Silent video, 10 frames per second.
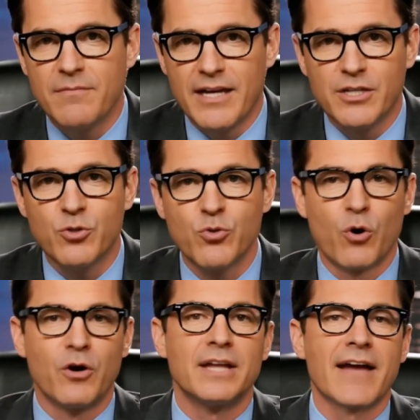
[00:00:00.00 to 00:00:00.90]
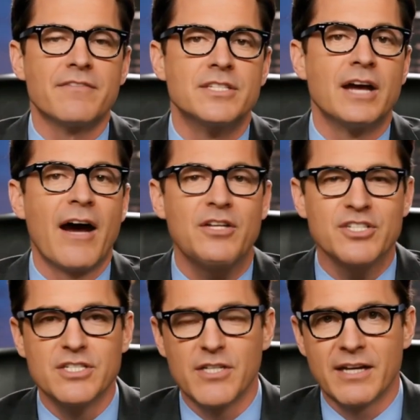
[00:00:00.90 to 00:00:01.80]
They do not have the time to
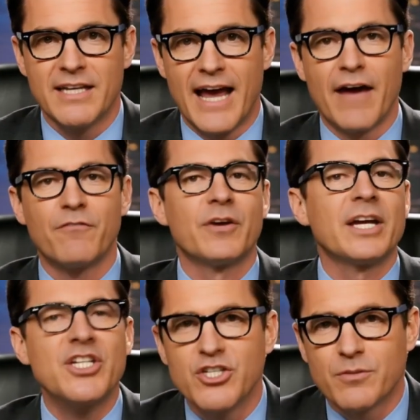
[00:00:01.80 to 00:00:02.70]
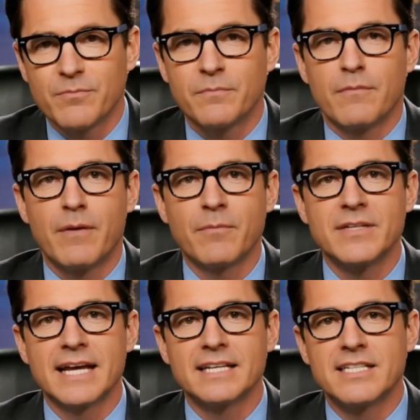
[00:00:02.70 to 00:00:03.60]
study every issue.
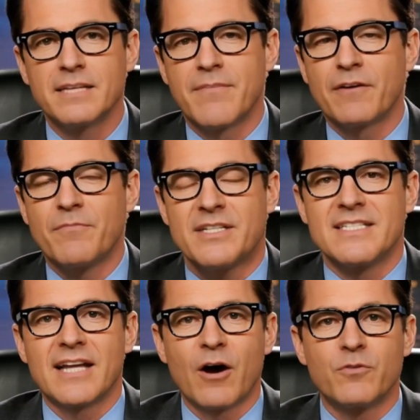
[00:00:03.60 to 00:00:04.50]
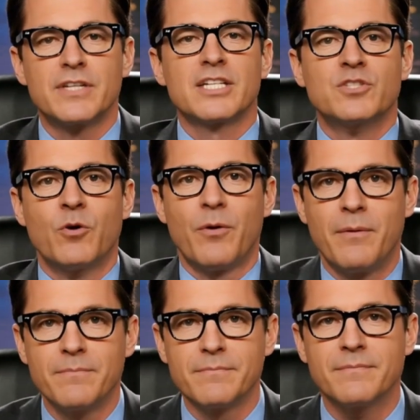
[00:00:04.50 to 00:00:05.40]
Representative government solves this
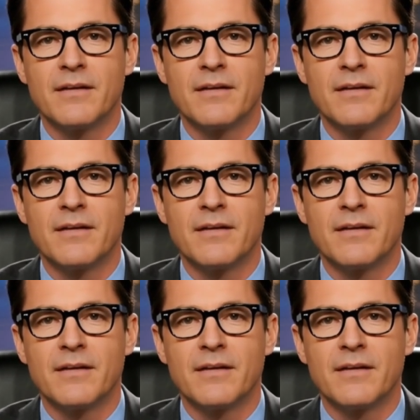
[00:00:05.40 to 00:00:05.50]
problem.